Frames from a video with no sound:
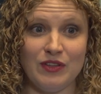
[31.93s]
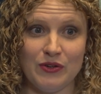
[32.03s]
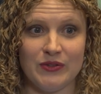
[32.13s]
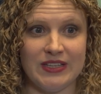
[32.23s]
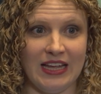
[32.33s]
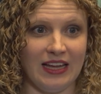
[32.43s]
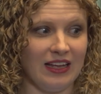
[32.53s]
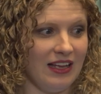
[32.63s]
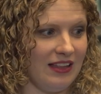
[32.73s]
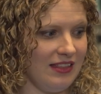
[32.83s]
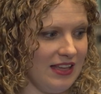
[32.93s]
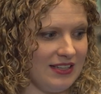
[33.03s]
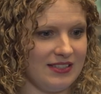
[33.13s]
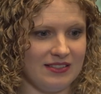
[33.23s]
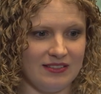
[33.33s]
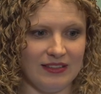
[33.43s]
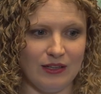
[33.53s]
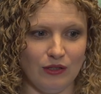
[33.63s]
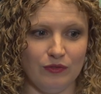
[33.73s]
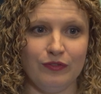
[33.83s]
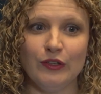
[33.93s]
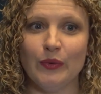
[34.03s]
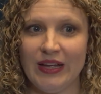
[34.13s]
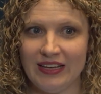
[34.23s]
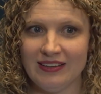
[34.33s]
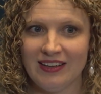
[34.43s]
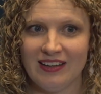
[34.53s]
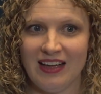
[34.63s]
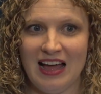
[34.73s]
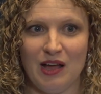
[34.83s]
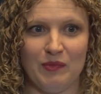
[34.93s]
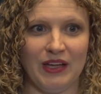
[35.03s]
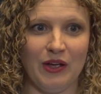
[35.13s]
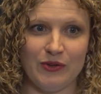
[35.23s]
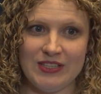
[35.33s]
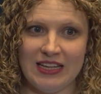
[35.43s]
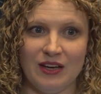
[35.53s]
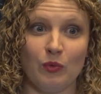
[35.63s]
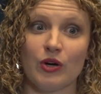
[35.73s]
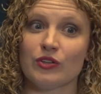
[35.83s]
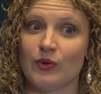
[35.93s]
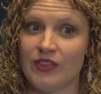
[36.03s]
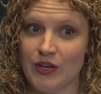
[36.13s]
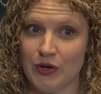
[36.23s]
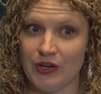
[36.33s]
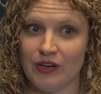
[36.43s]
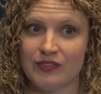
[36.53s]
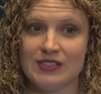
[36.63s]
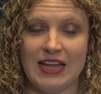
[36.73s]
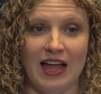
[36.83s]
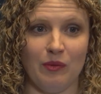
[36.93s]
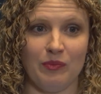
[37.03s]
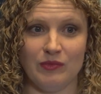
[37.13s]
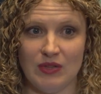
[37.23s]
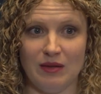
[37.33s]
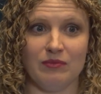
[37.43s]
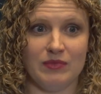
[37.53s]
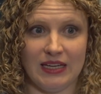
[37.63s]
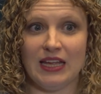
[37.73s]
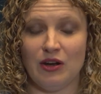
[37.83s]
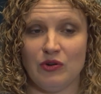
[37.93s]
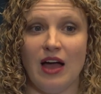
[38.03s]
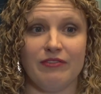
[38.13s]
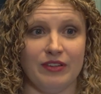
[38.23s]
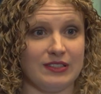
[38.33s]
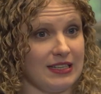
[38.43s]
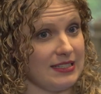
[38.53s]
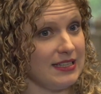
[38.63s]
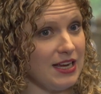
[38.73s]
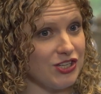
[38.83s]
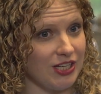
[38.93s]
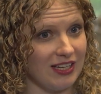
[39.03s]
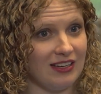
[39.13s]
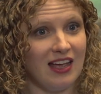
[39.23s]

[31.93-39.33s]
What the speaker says: using this little fluid that goes in and works with the nerves to help the kiddo not feel sensation,